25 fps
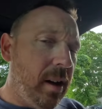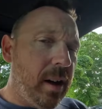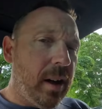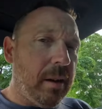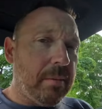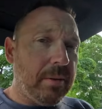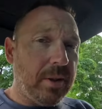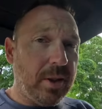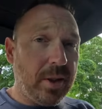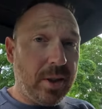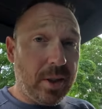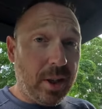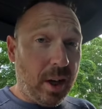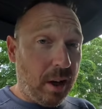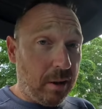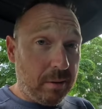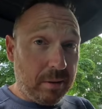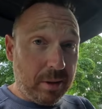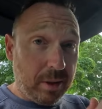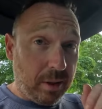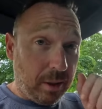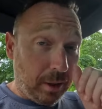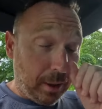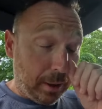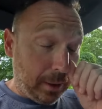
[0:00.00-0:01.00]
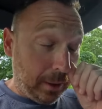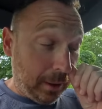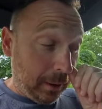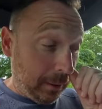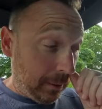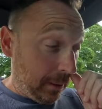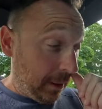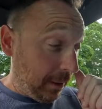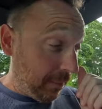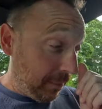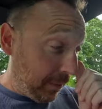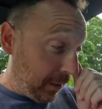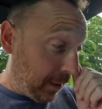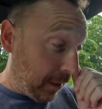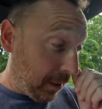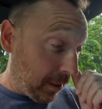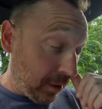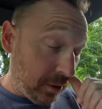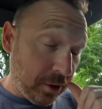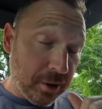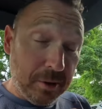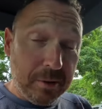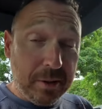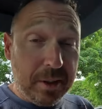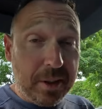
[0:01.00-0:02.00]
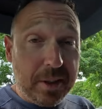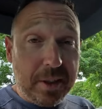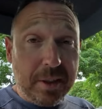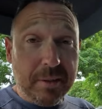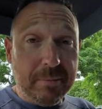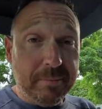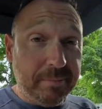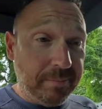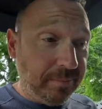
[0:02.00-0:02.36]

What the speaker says: So tired. I don't think I can do this.